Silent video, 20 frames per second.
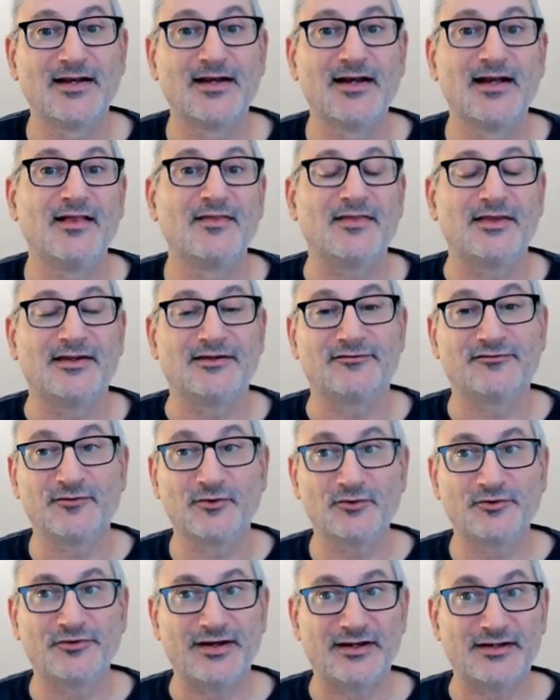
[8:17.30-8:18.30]
There's full
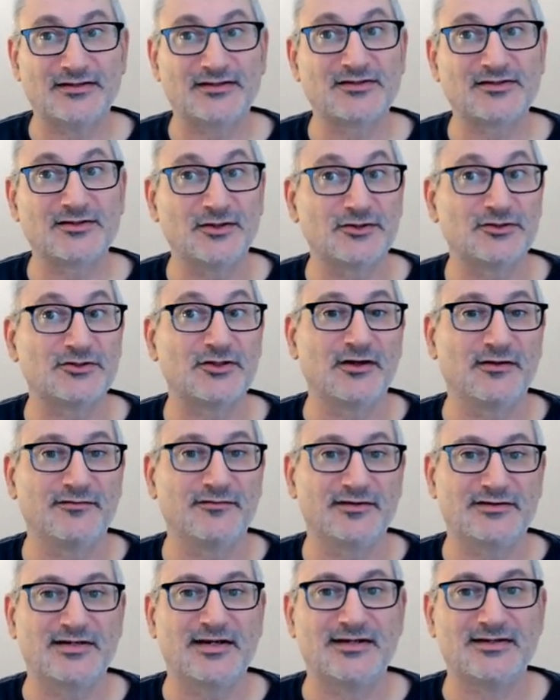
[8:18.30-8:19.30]
text search over
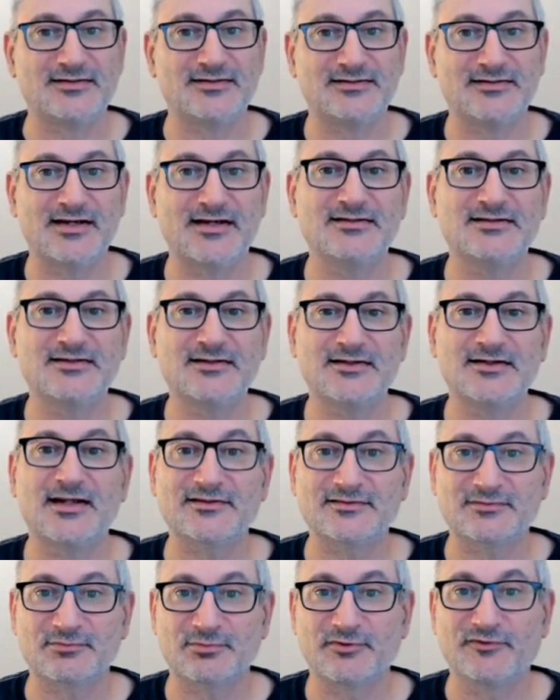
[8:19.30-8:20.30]
text data that's
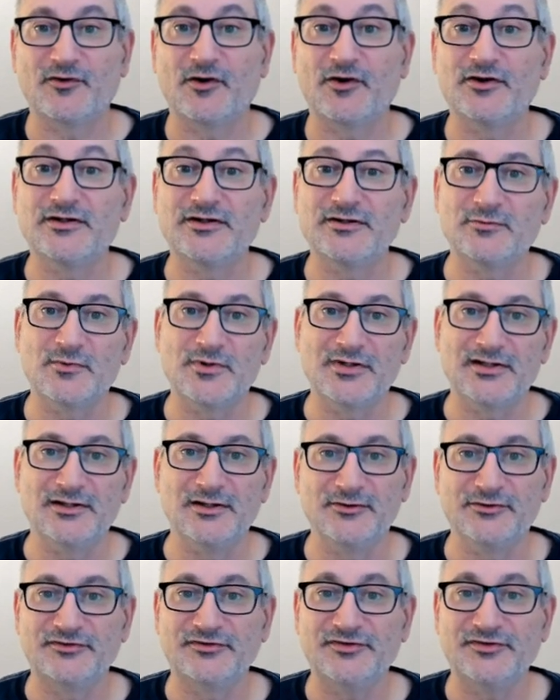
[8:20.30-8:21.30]
provided with
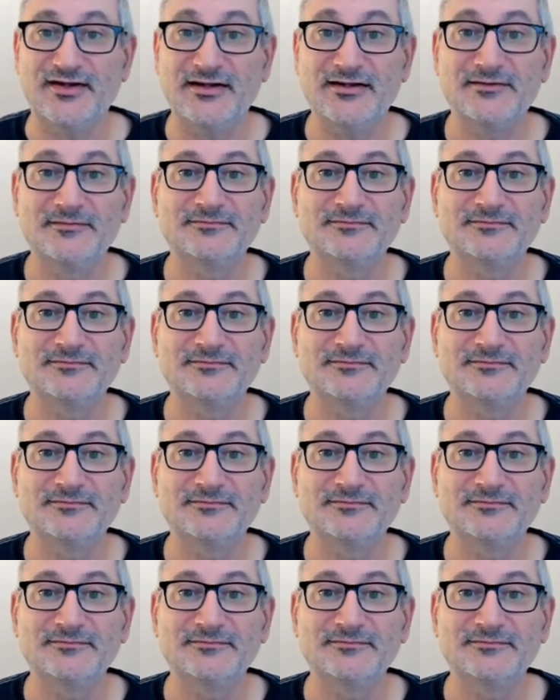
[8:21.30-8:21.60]
Lucene.